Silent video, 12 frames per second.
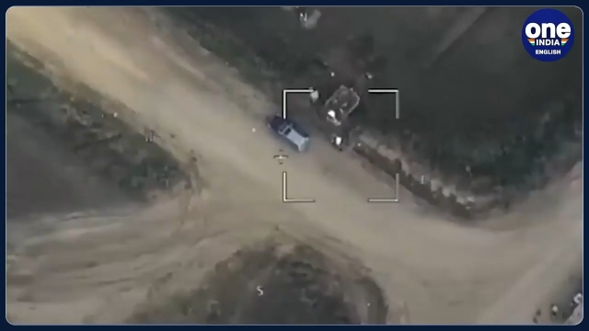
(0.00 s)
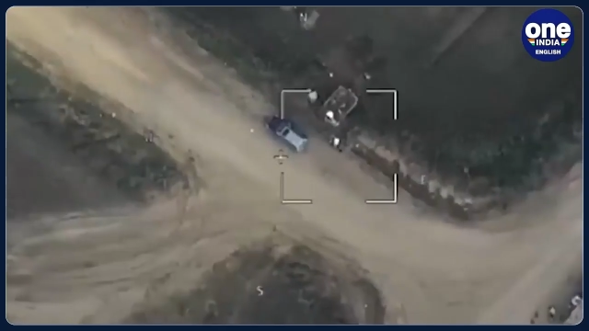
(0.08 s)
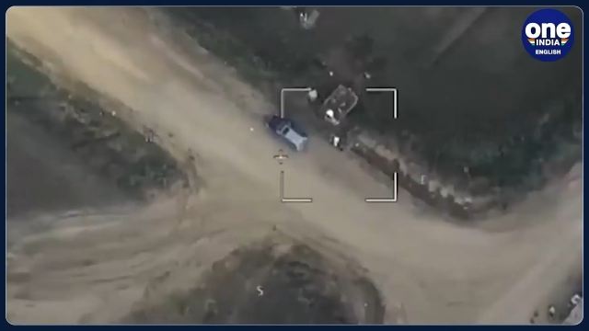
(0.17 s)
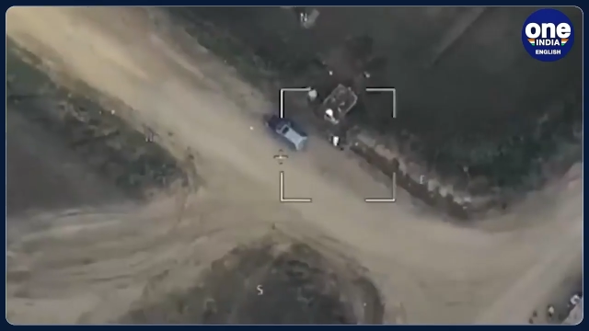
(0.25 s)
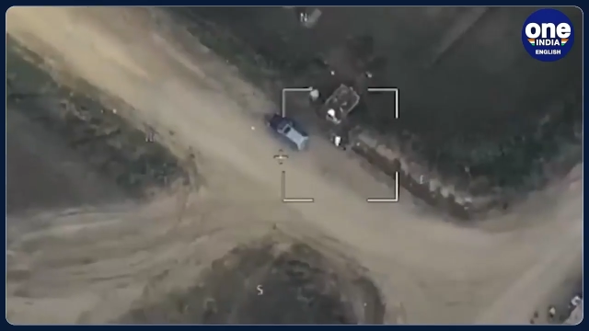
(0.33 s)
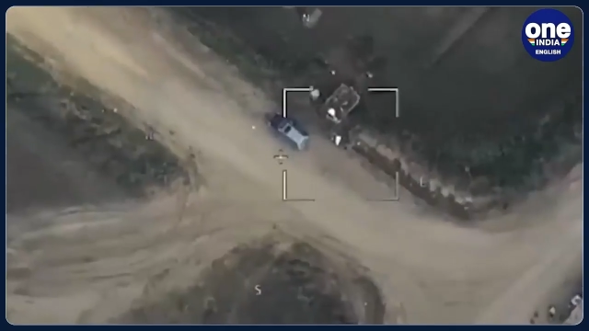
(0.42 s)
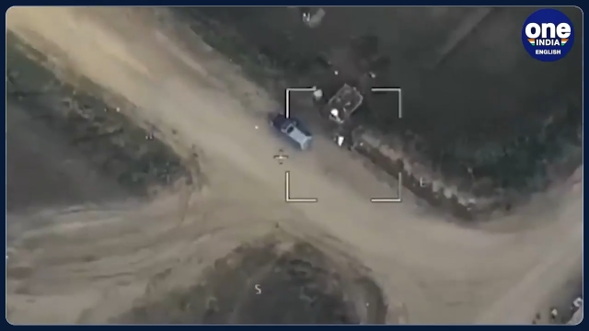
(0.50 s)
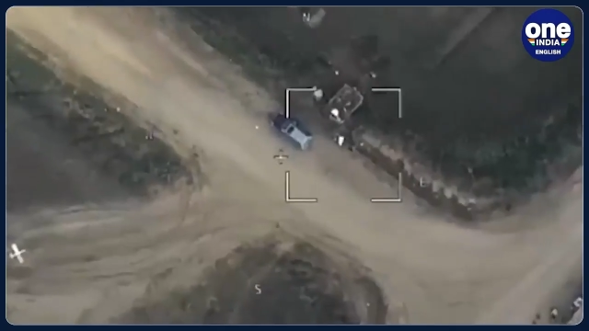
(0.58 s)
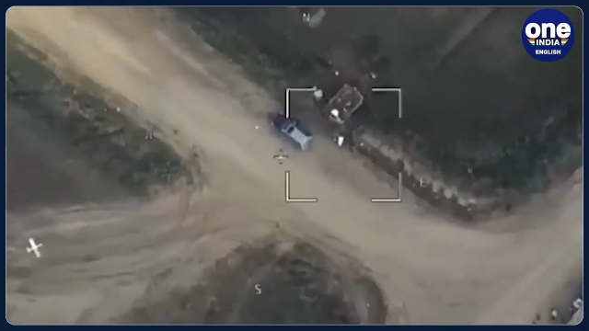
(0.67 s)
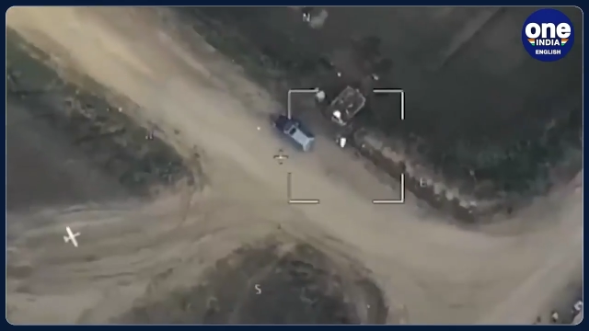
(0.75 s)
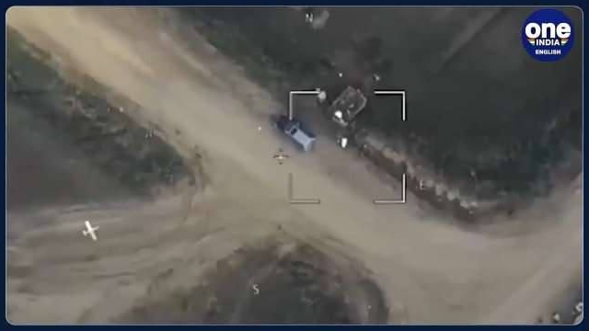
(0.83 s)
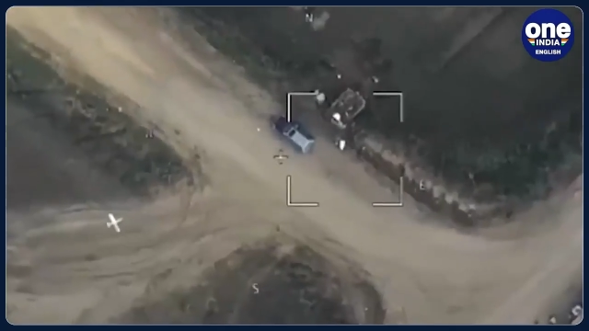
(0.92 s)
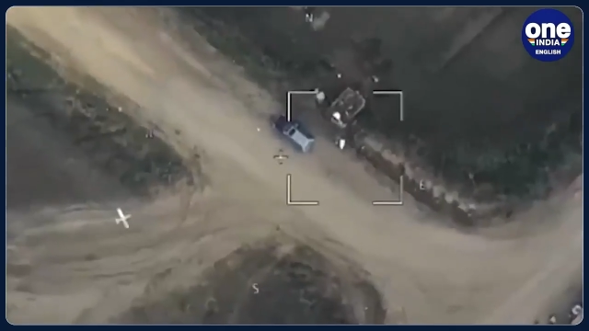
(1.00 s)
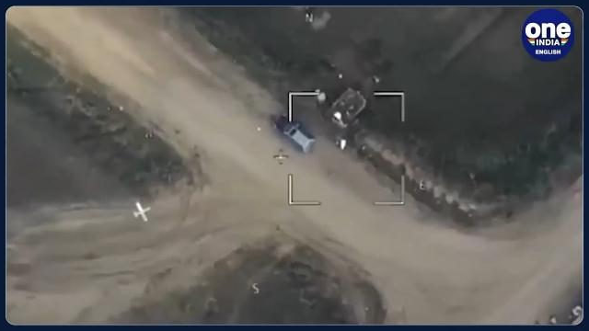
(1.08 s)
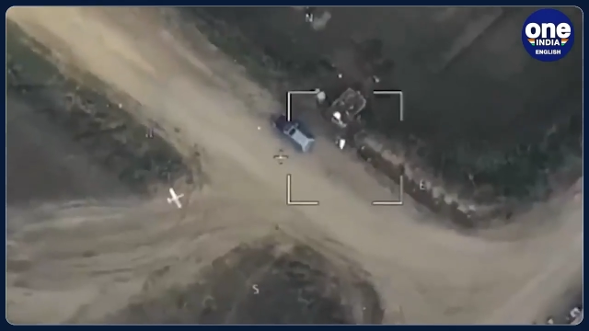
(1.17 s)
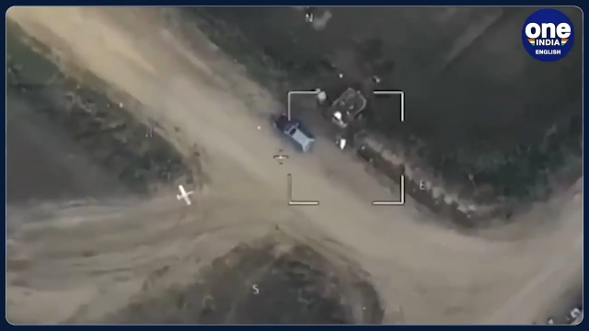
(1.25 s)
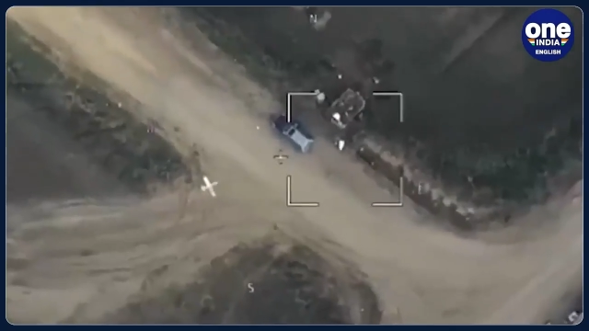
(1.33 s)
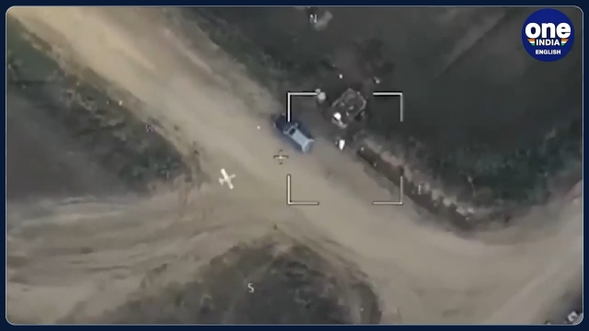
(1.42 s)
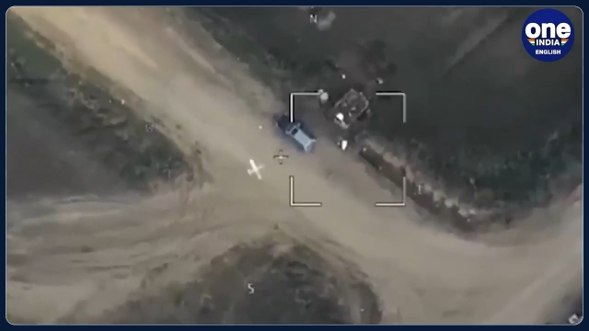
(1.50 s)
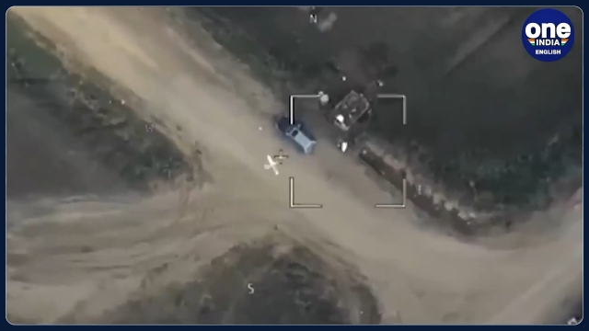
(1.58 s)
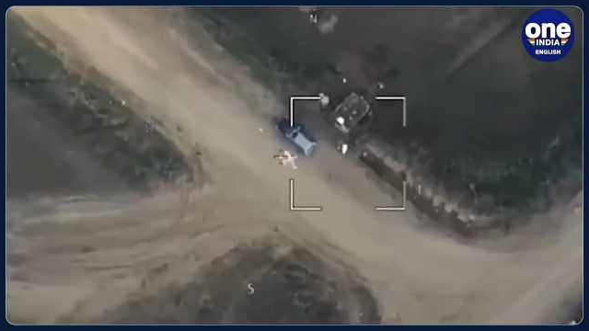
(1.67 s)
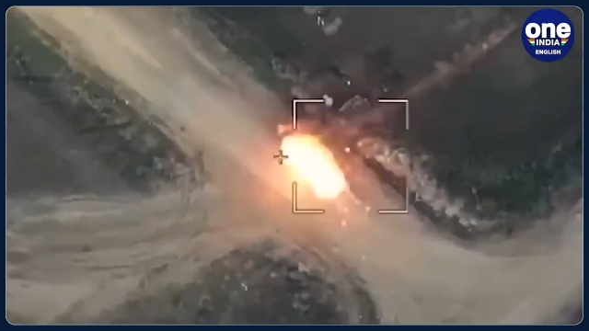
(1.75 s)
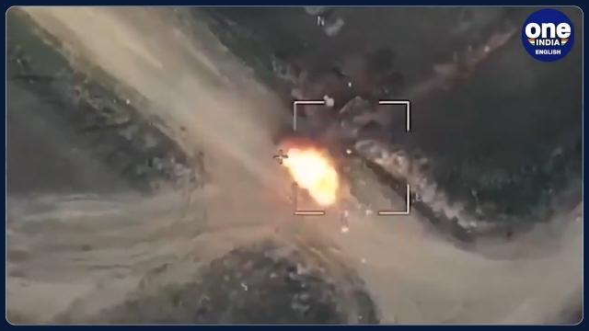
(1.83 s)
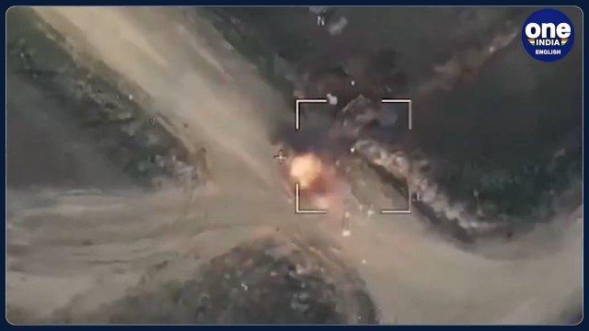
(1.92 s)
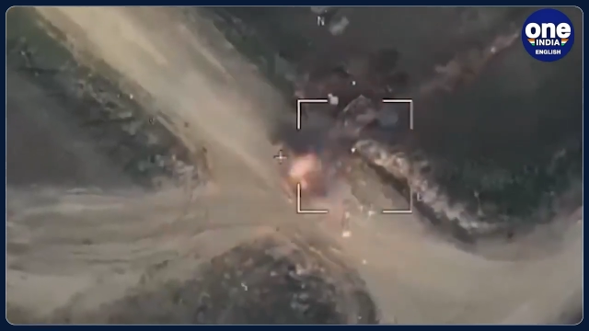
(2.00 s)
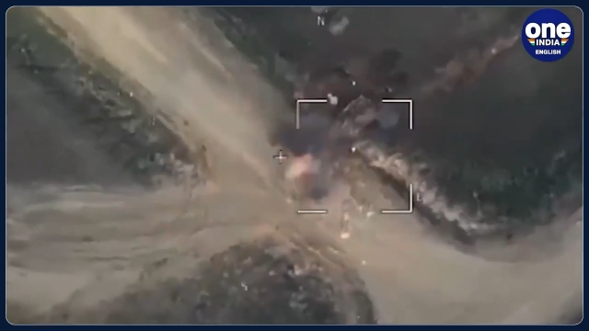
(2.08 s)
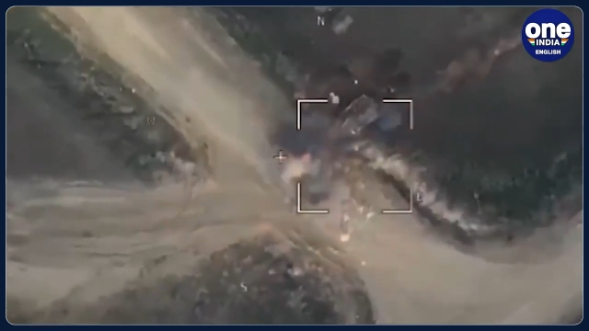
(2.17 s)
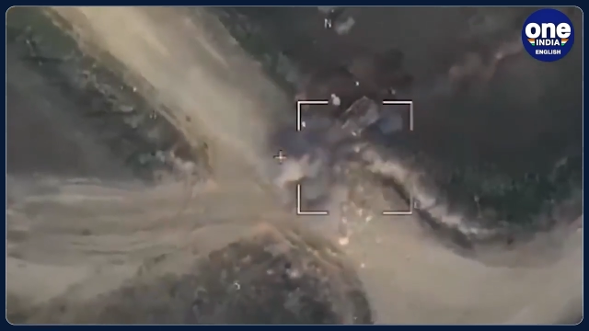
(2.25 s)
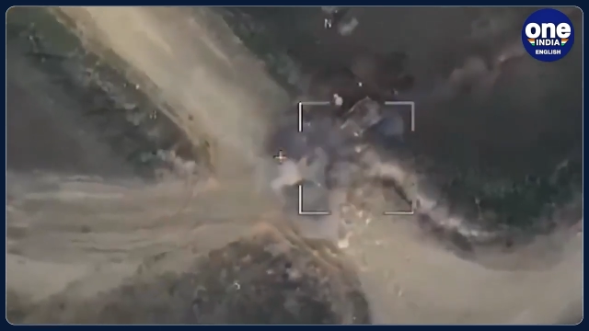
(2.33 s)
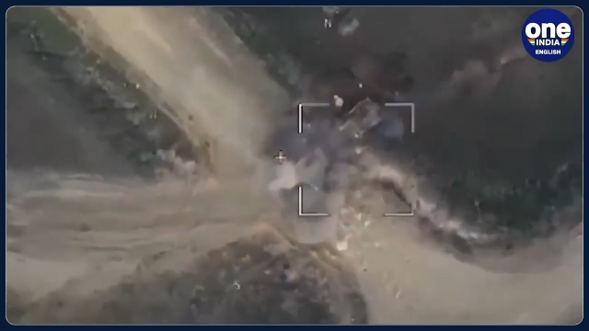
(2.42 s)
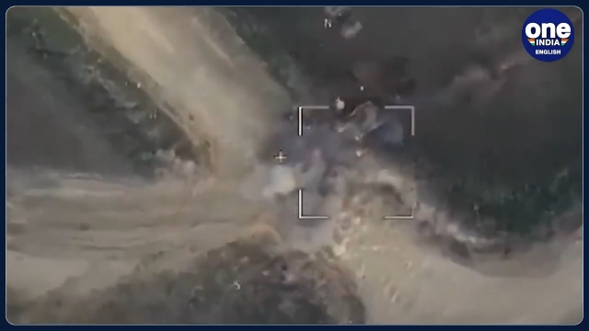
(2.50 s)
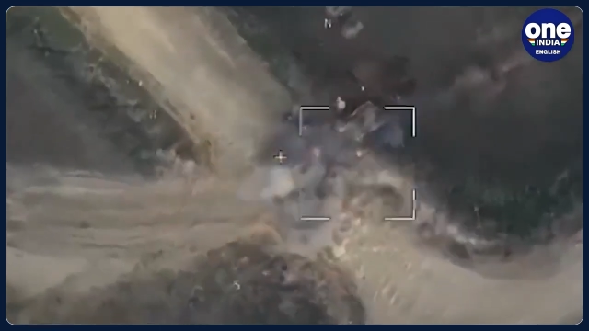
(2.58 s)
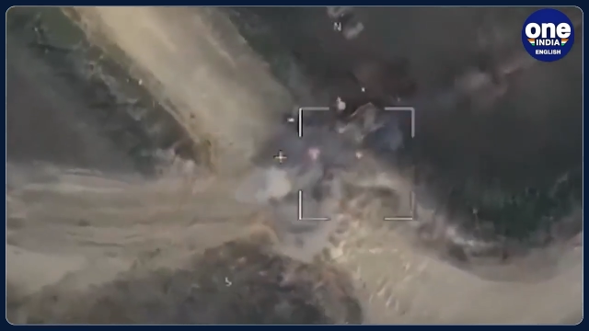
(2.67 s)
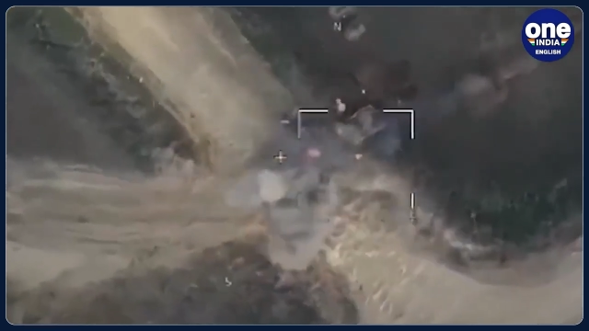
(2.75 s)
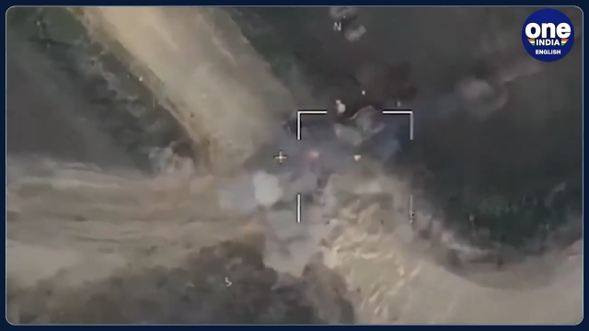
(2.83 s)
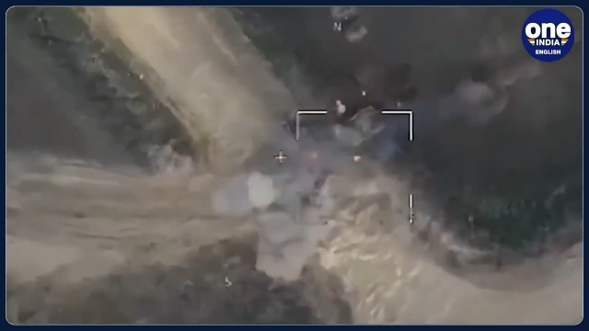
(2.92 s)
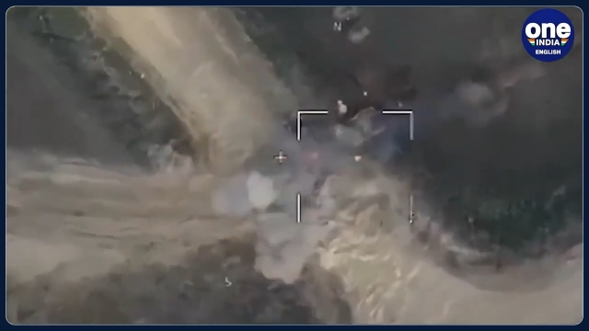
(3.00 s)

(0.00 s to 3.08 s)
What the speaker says: No face is visible, so there are no lips to read.